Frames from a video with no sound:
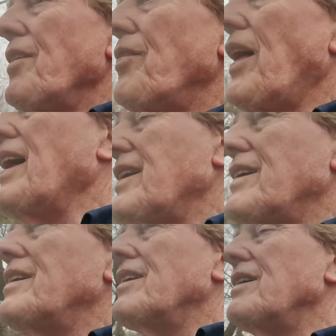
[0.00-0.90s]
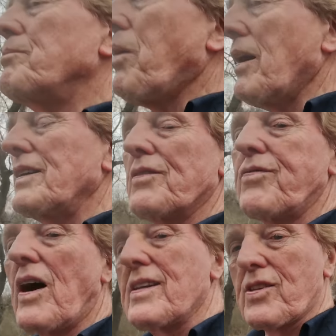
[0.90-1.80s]
that probably
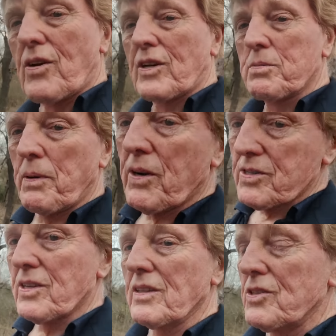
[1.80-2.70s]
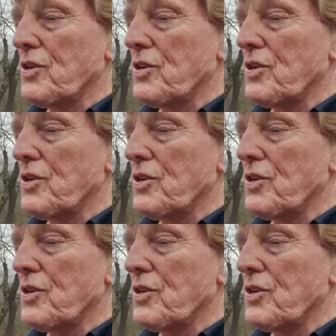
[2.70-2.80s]
defies their experience in